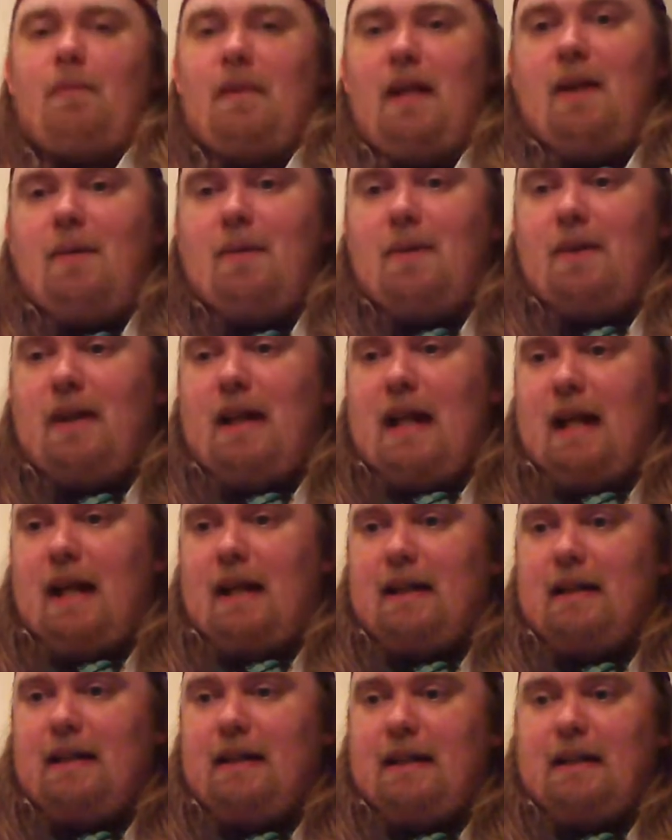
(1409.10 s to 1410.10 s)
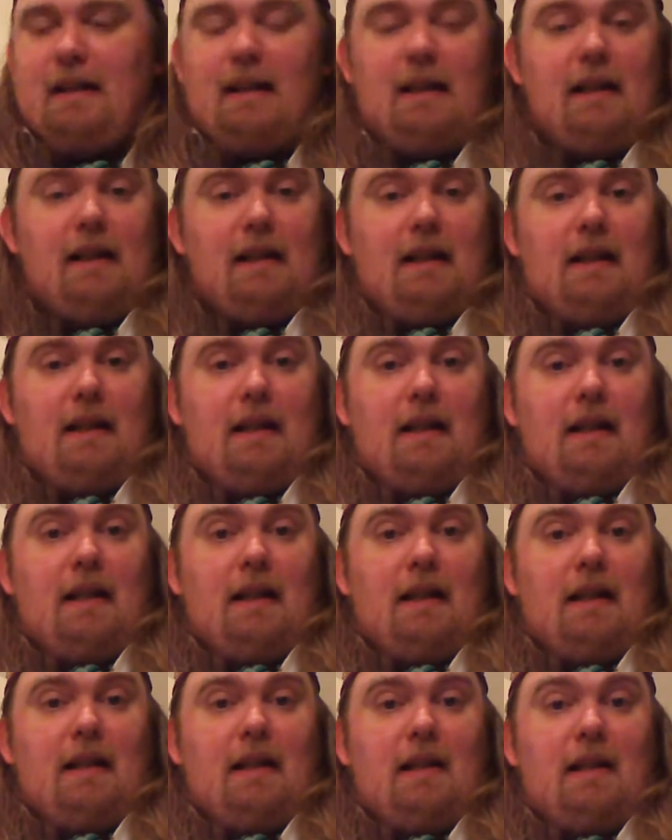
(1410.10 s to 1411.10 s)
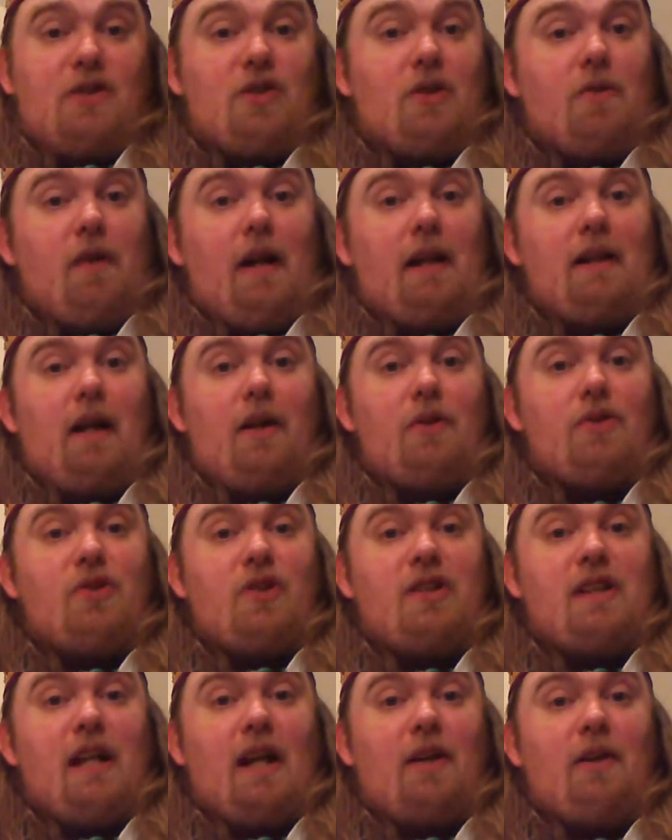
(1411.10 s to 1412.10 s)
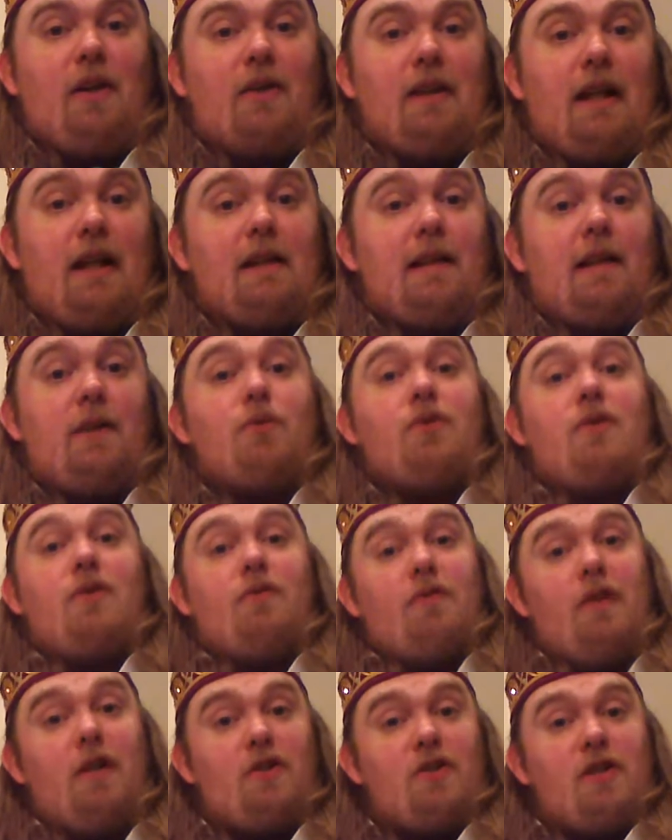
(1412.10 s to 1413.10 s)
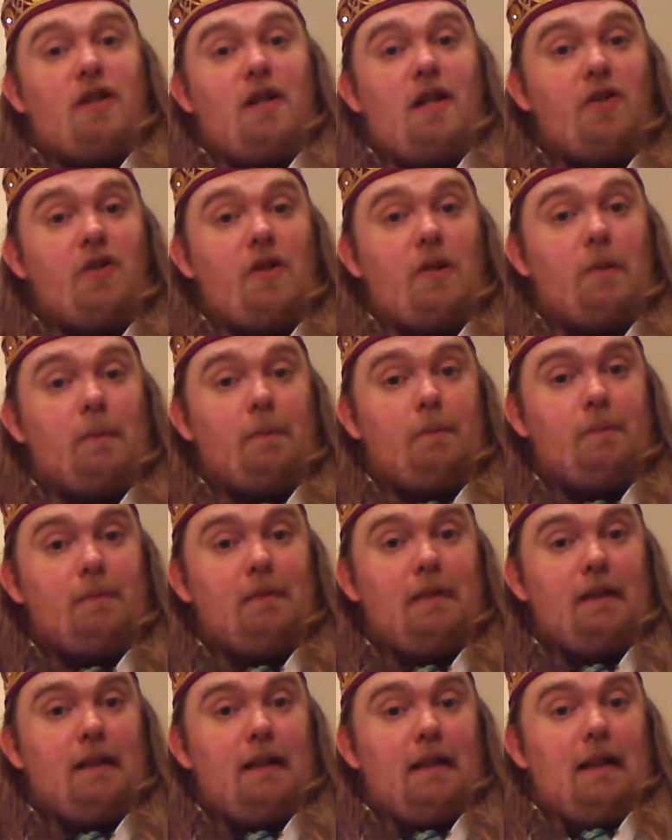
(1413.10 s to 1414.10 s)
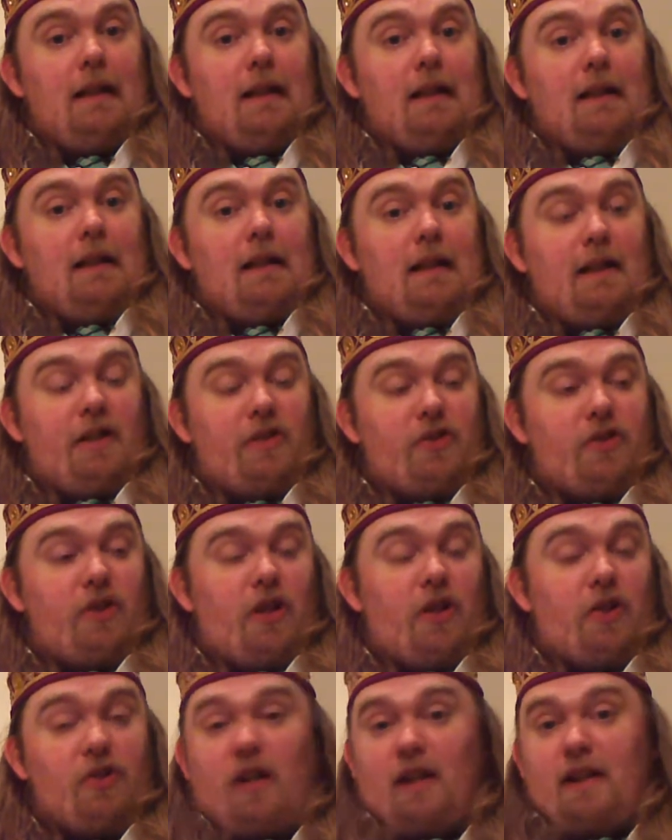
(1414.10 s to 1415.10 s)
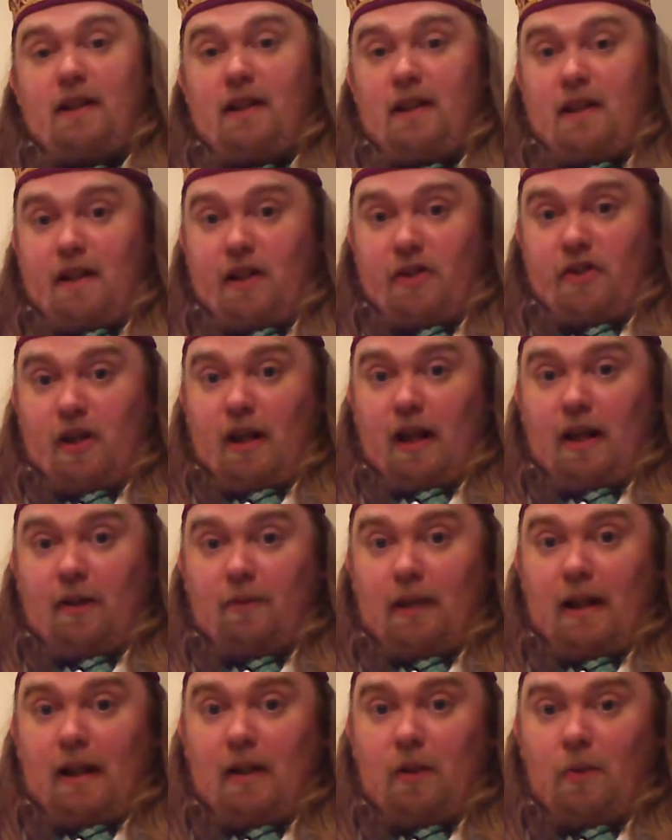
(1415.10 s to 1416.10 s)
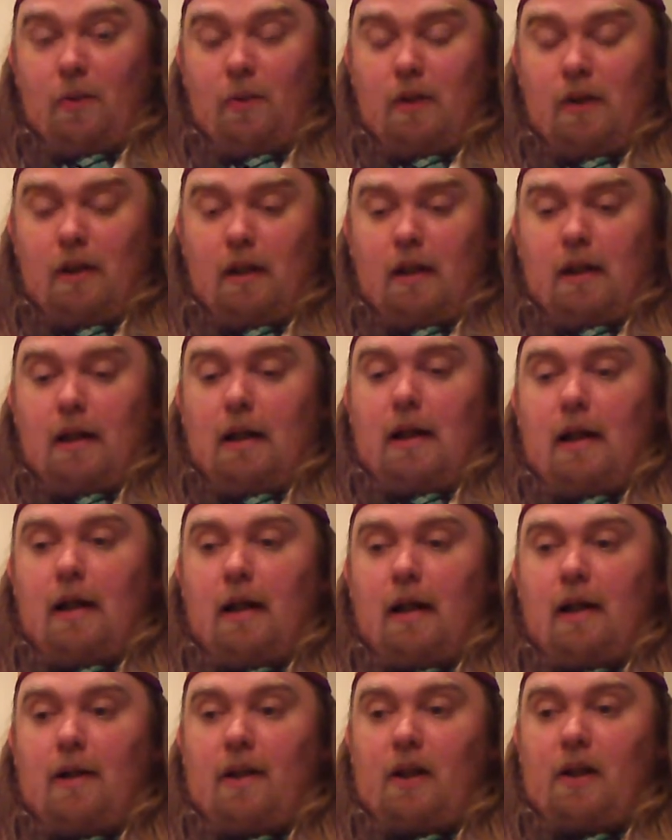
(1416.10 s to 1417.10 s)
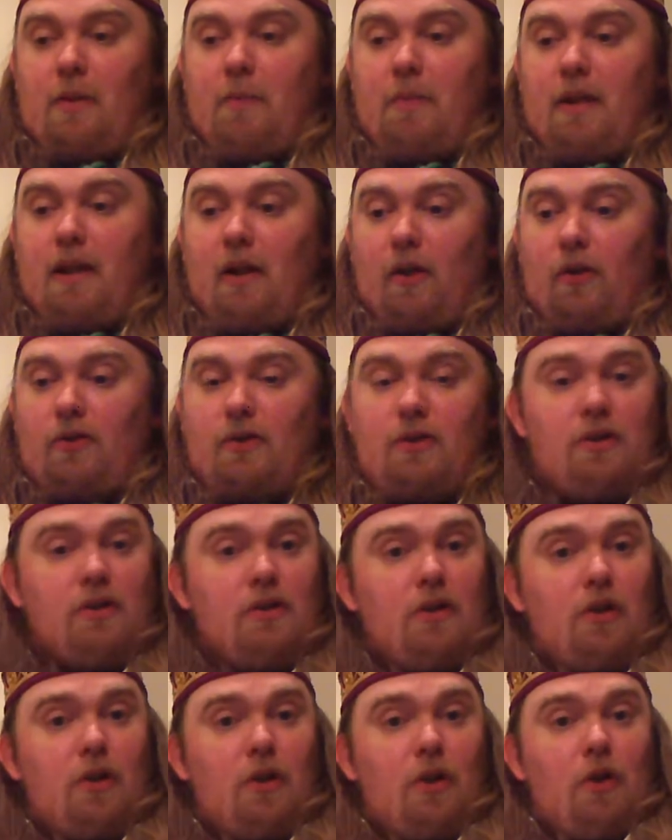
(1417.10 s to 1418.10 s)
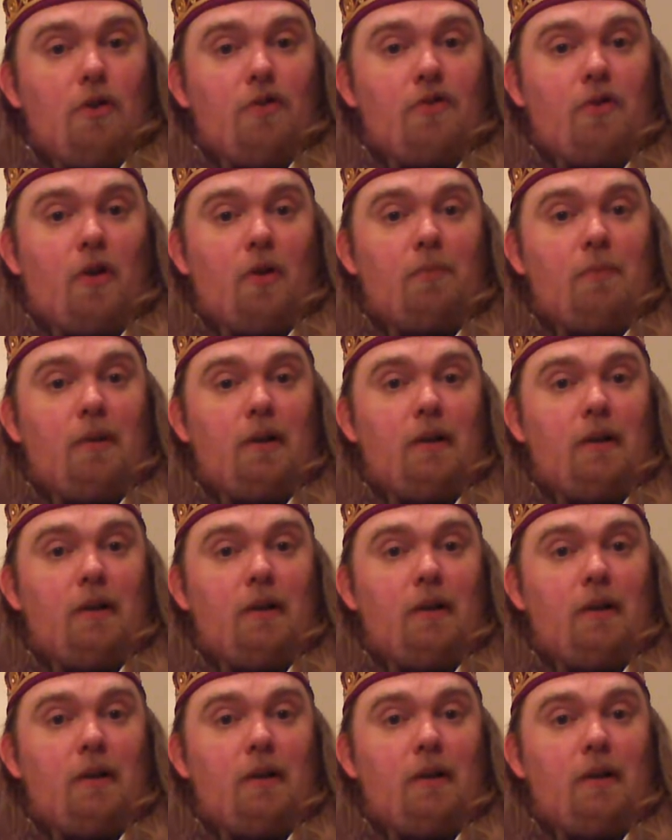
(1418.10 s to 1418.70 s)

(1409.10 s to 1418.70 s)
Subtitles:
Well, yeah. That's the Raincoast Tarot deck. That was the first edition. There's a second edition out now that can be got from